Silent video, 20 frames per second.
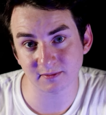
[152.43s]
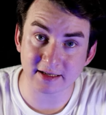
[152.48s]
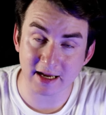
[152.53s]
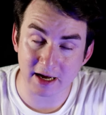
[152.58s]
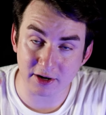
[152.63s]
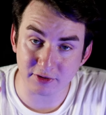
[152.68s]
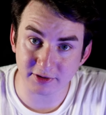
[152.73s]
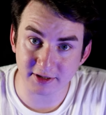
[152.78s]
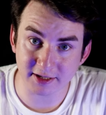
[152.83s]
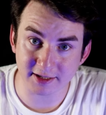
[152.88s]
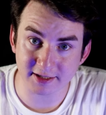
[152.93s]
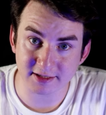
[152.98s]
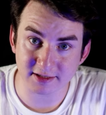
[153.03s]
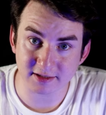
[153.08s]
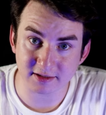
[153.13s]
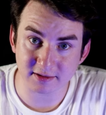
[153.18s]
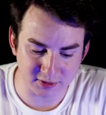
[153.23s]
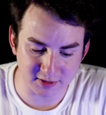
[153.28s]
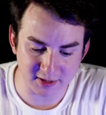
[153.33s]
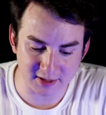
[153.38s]

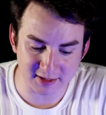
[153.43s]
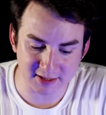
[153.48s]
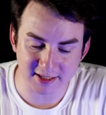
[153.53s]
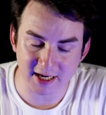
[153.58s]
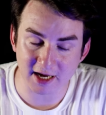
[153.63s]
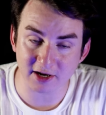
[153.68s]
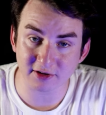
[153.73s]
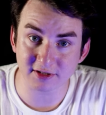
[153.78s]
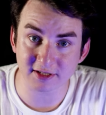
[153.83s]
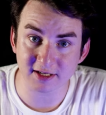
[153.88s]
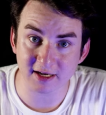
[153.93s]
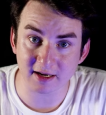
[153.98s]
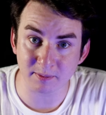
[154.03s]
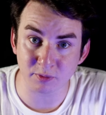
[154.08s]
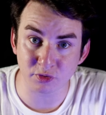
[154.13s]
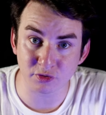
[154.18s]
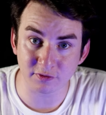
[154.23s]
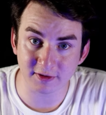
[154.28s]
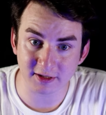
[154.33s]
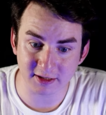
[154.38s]
Nowadays, most of the sounds in a
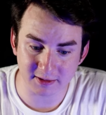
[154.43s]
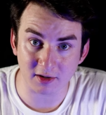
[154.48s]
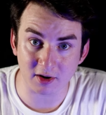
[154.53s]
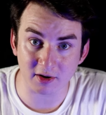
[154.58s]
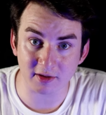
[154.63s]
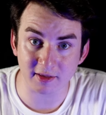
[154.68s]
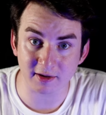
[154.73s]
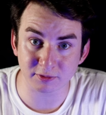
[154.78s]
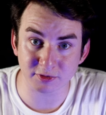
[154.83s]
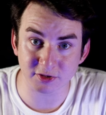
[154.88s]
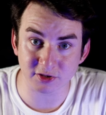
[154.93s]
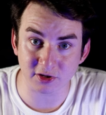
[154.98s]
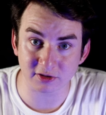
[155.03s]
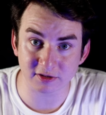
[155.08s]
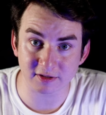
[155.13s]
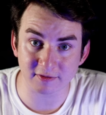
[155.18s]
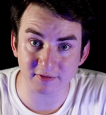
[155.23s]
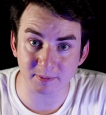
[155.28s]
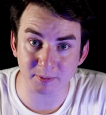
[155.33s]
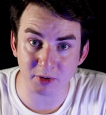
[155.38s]
movie are the
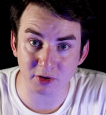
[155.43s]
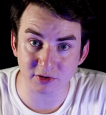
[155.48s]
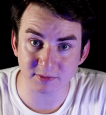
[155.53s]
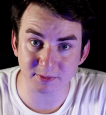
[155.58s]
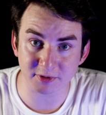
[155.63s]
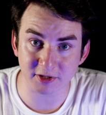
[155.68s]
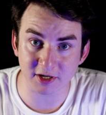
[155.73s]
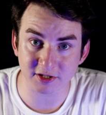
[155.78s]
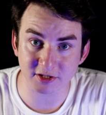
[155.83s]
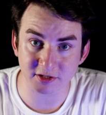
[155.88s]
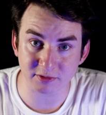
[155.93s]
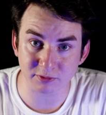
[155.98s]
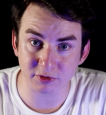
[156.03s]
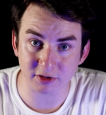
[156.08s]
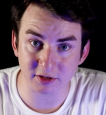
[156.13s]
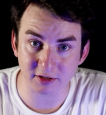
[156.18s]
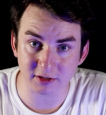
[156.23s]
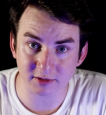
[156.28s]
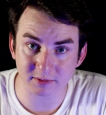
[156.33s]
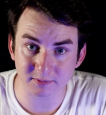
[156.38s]
result of a post-production
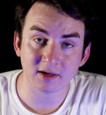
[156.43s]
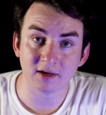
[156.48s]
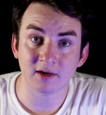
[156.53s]
work,